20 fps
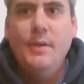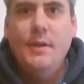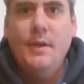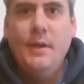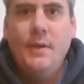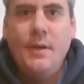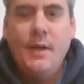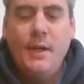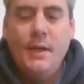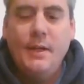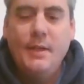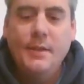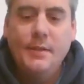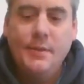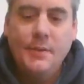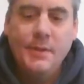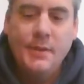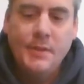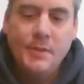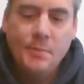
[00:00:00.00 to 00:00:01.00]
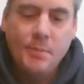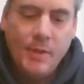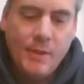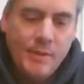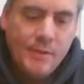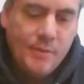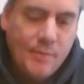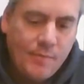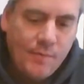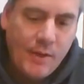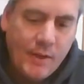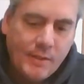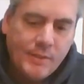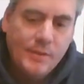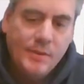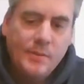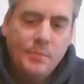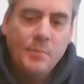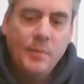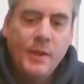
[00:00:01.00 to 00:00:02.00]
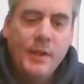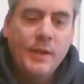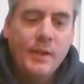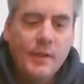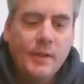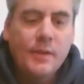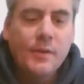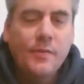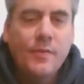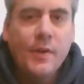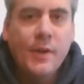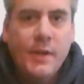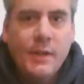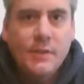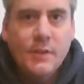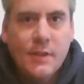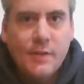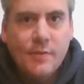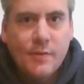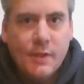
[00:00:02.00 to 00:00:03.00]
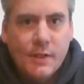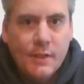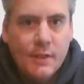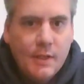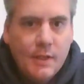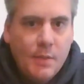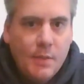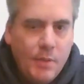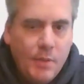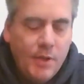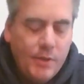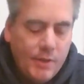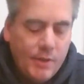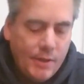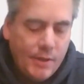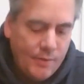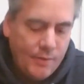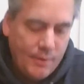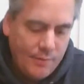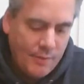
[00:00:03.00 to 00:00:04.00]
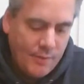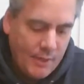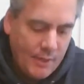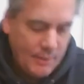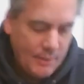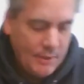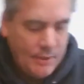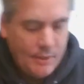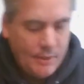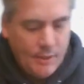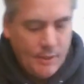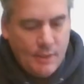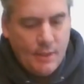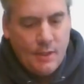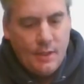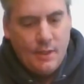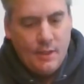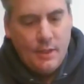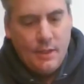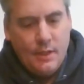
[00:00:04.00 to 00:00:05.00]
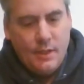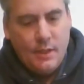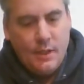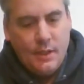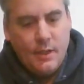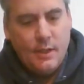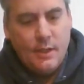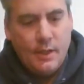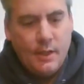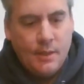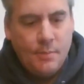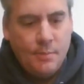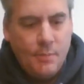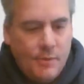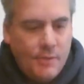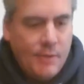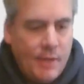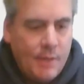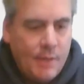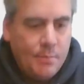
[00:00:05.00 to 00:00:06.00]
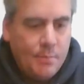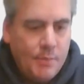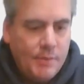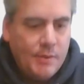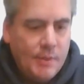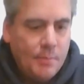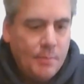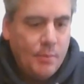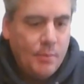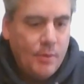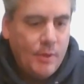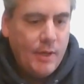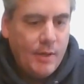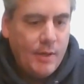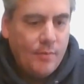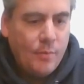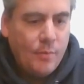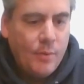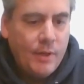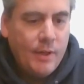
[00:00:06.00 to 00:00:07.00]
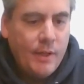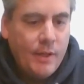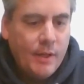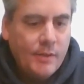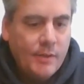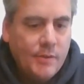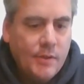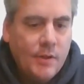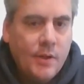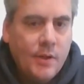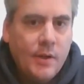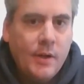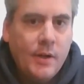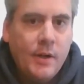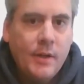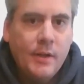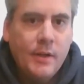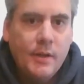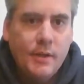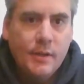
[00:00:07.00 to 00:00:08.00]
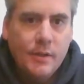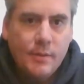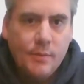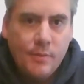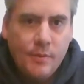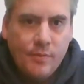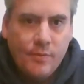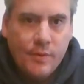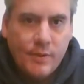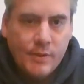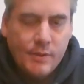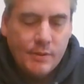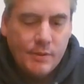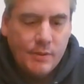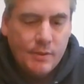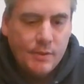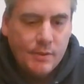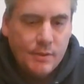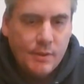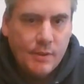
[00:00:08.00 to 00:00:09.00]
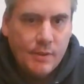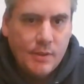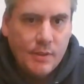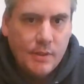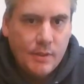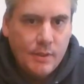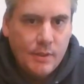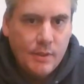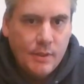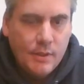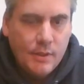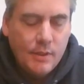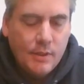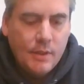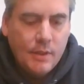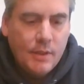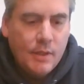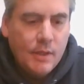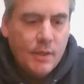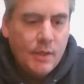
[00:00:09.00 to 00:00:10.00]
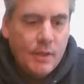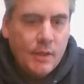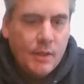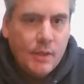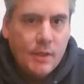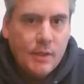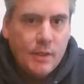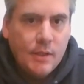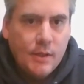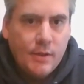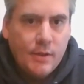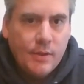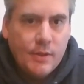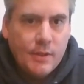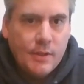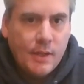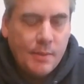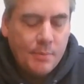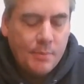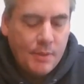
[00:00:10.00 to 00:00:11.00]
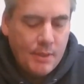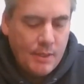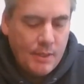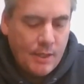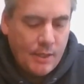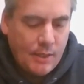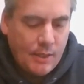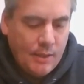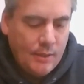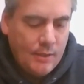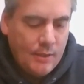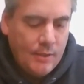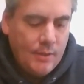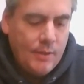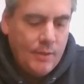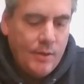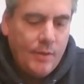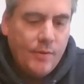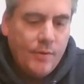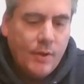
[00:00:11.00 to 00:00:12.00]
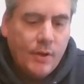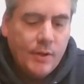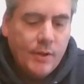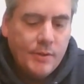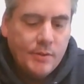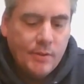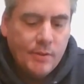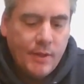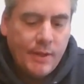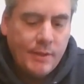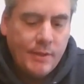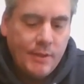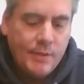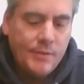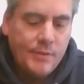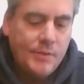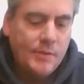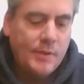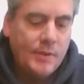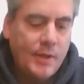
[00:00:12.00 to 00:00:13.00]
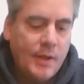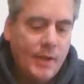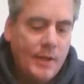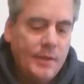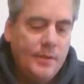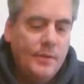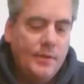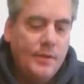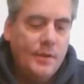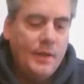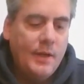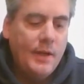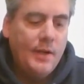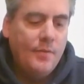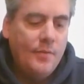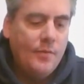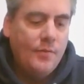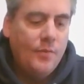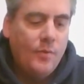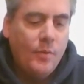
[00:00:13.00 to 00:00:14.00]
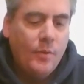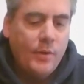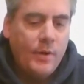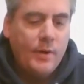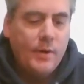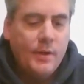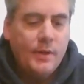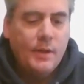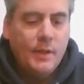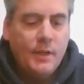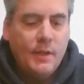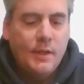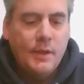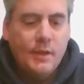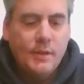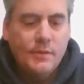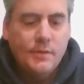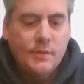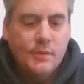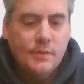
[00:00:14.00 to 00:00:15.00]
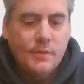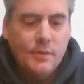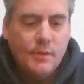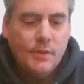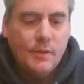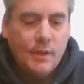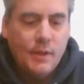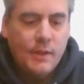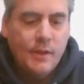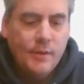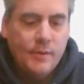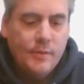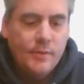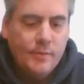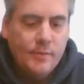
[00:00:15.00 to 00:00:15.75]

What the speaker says: Alright, I'm going to explain this effect. It's my little variation of a Peter Duffy effect. Your setup is simple. You have one X card reversed on the under the top of the deck. You have a card selected and signed. You're going to have the four kings. Okay.